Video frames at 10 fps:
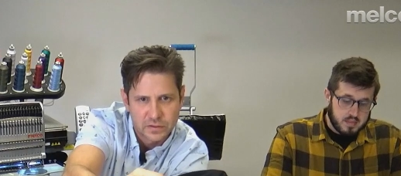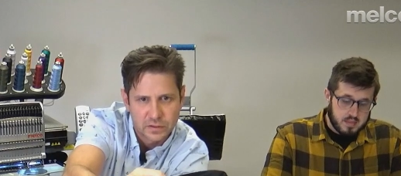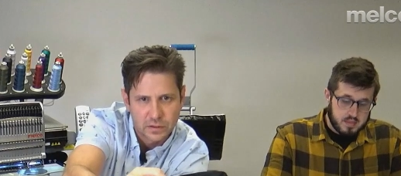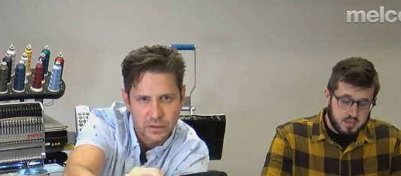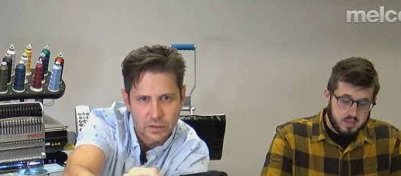
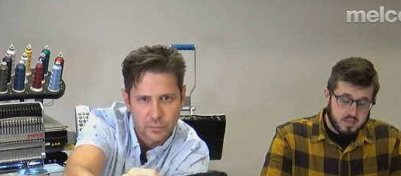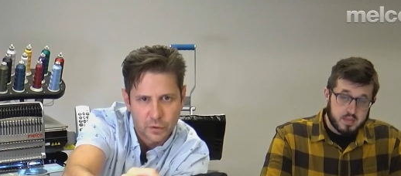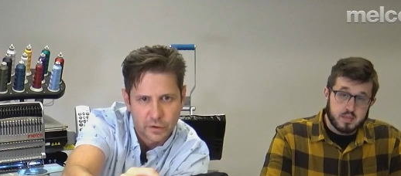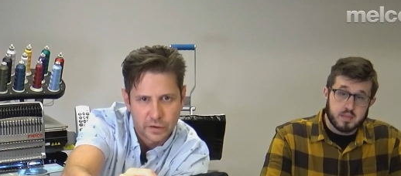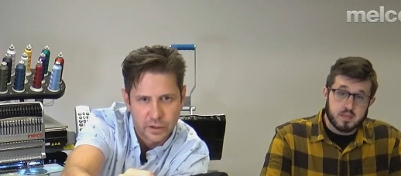Speaker 1: a
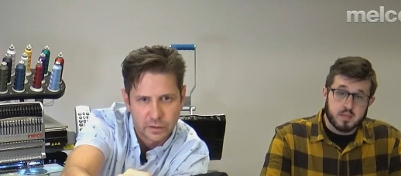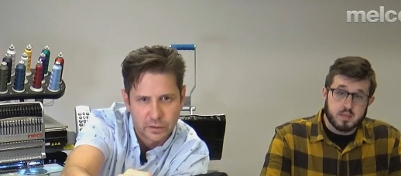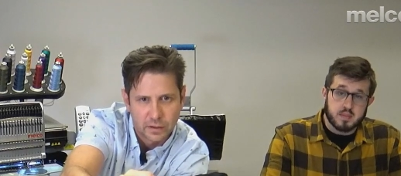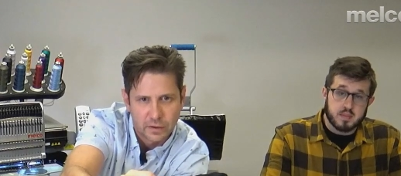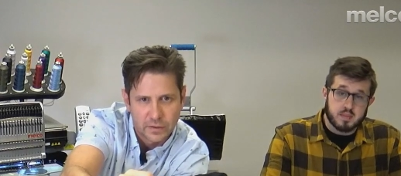embroidery
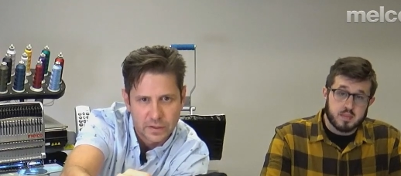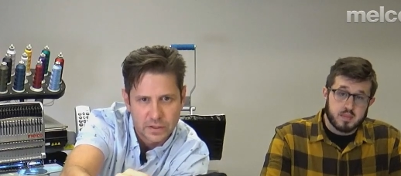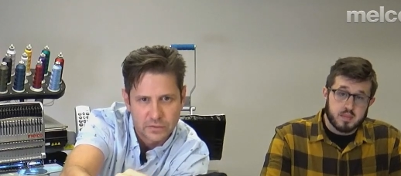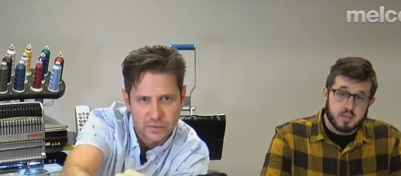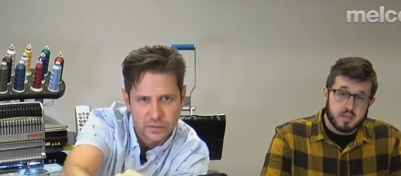around the edge
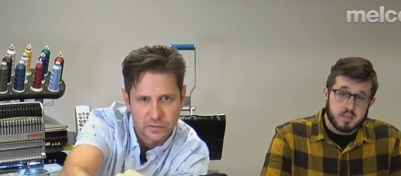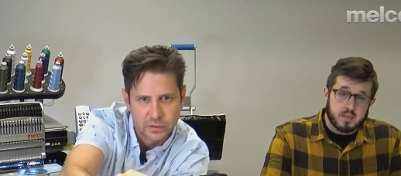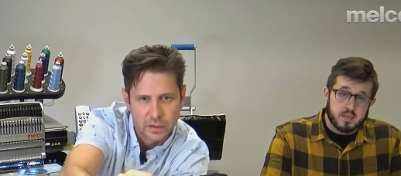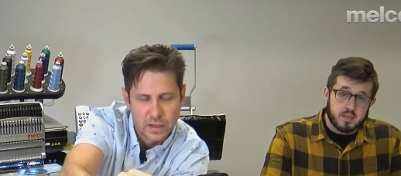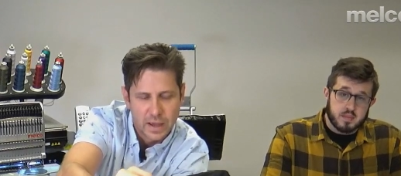of this.
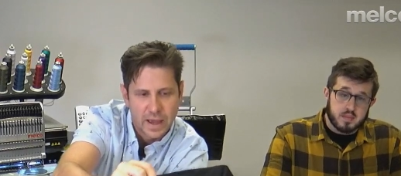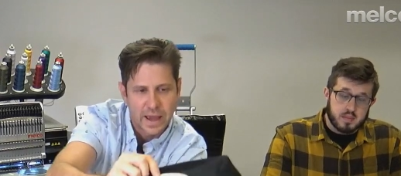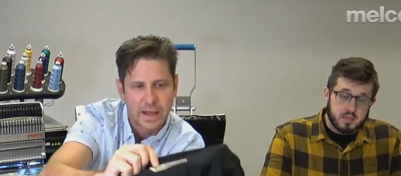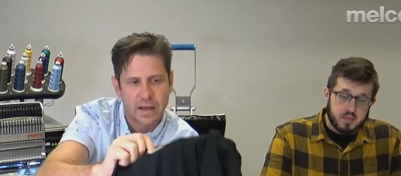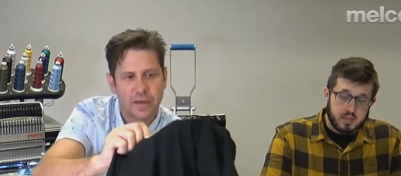
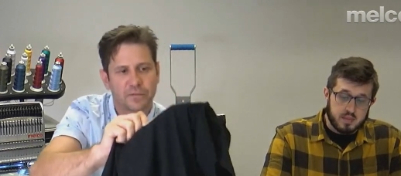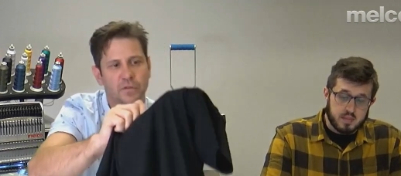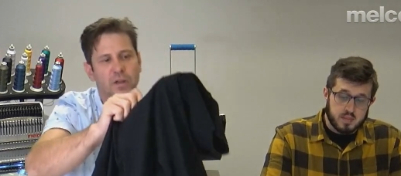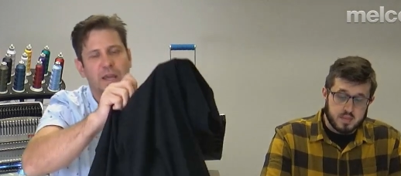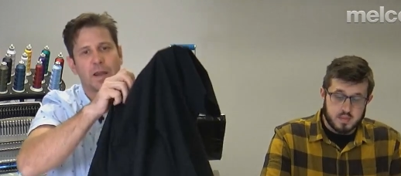And if
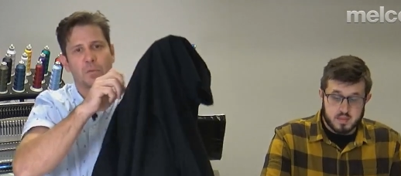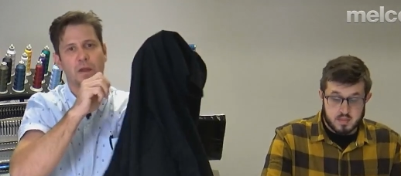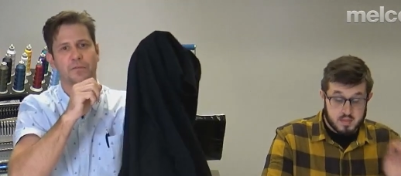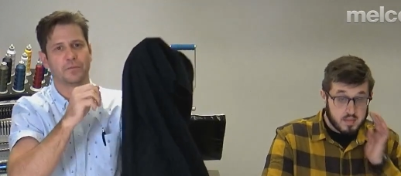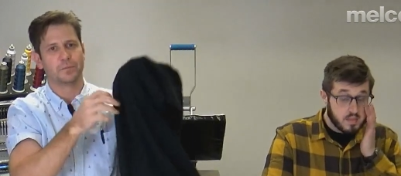the camera,
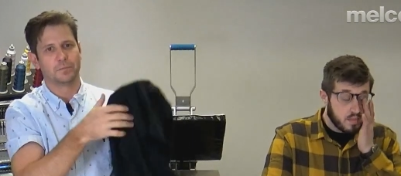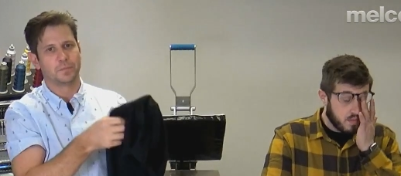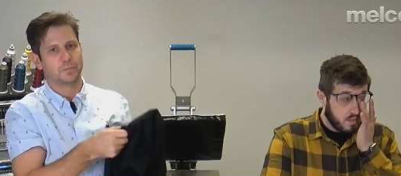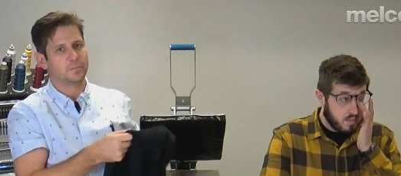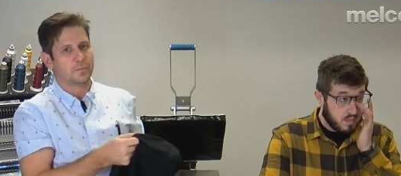if,
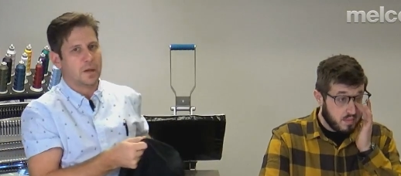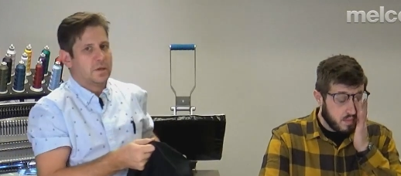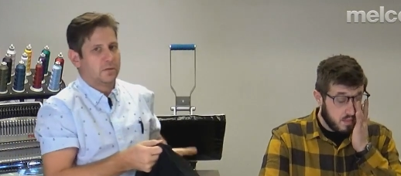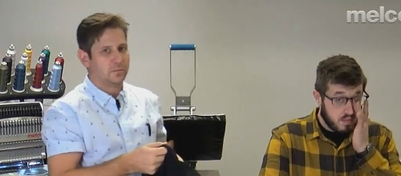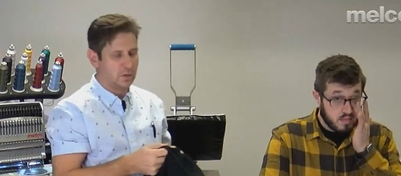I
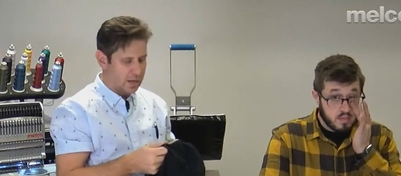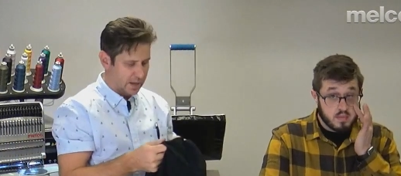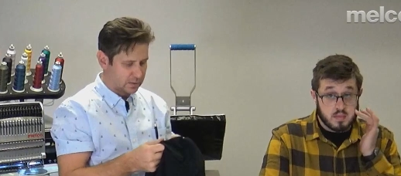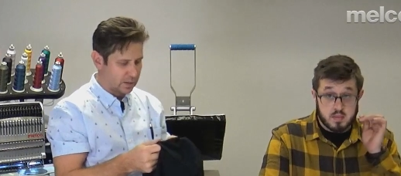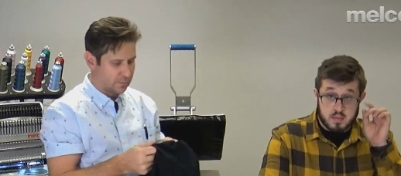mean, you
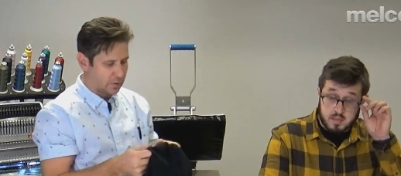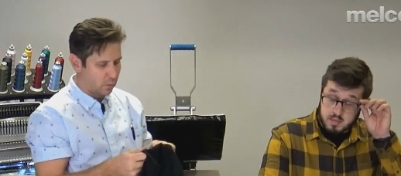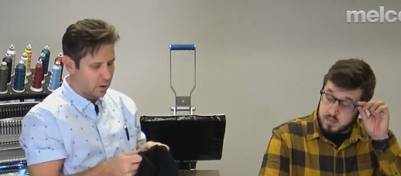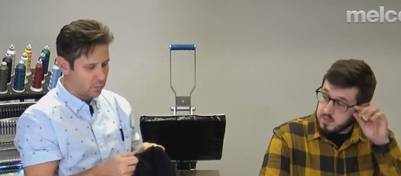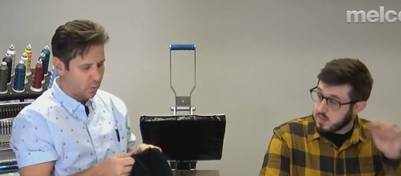can't see it, but
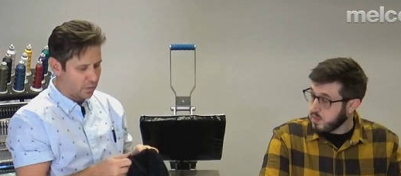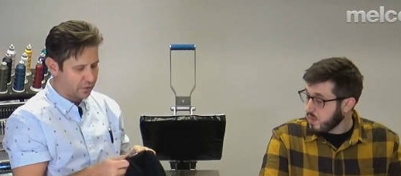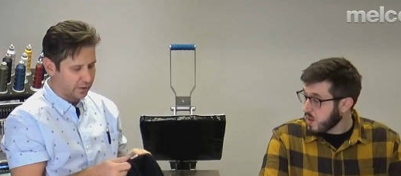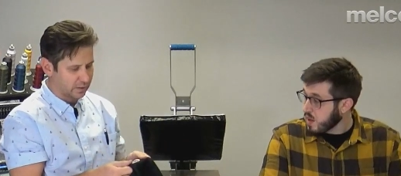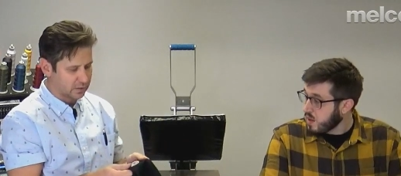what, one
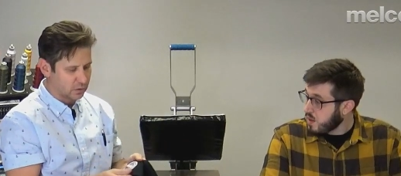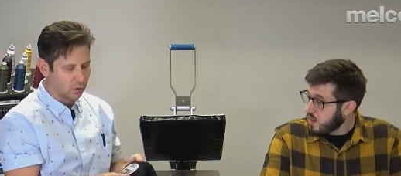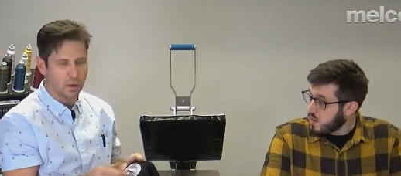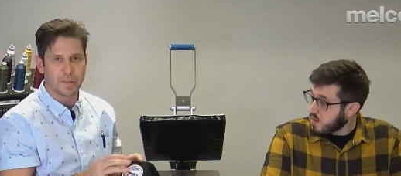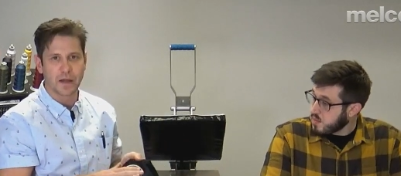thing that's
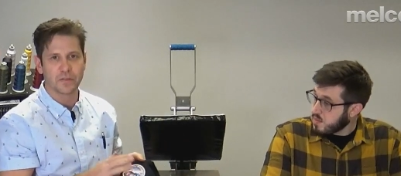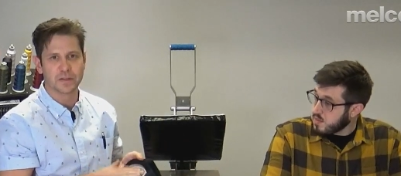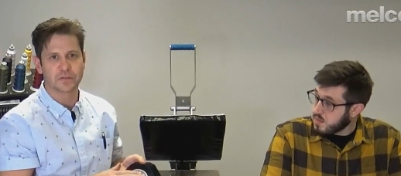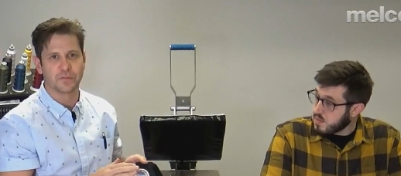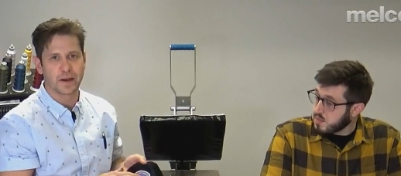cool about
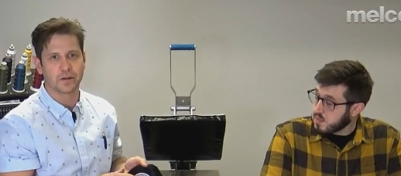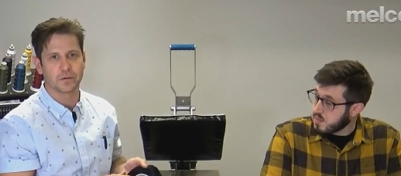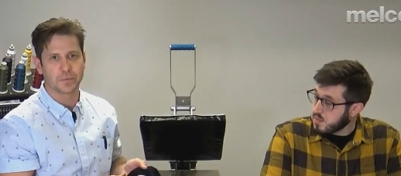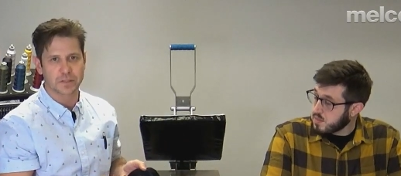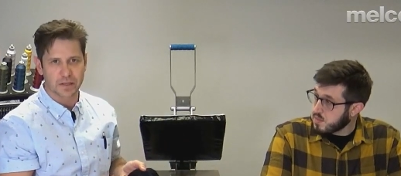this vinyl in
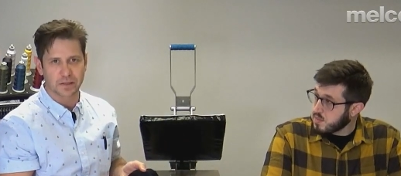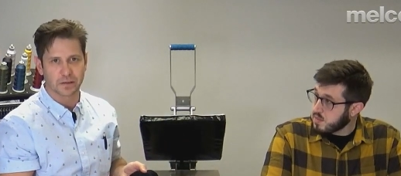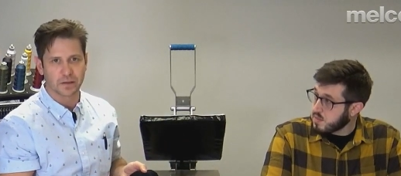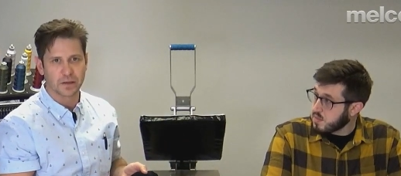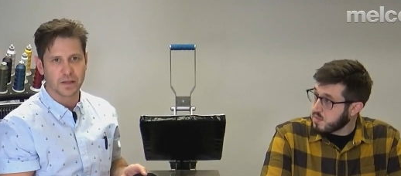
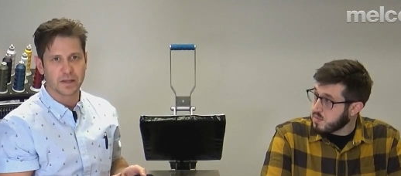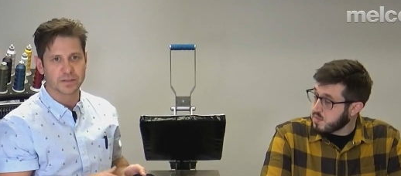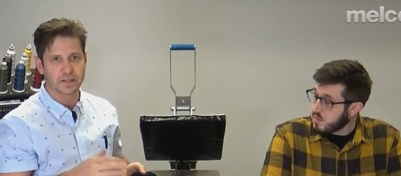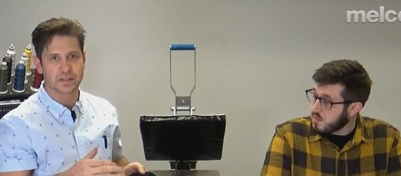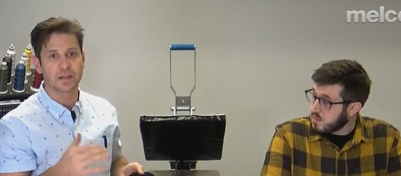particular is
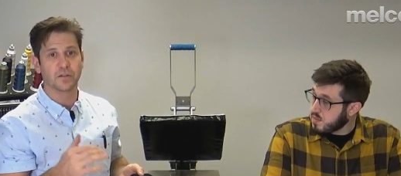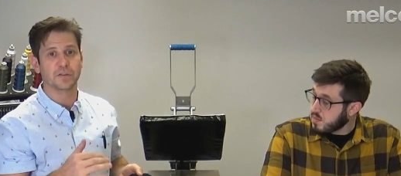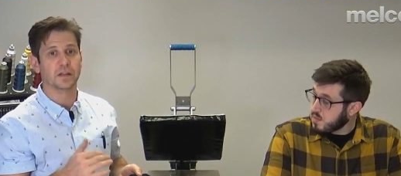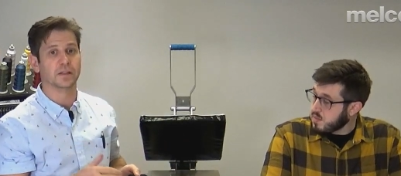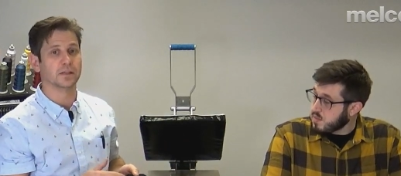it's
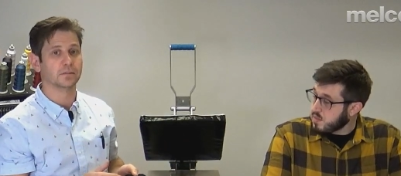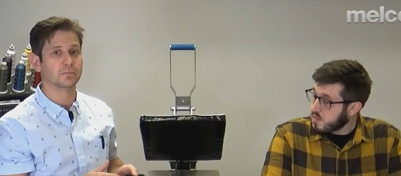self-healing.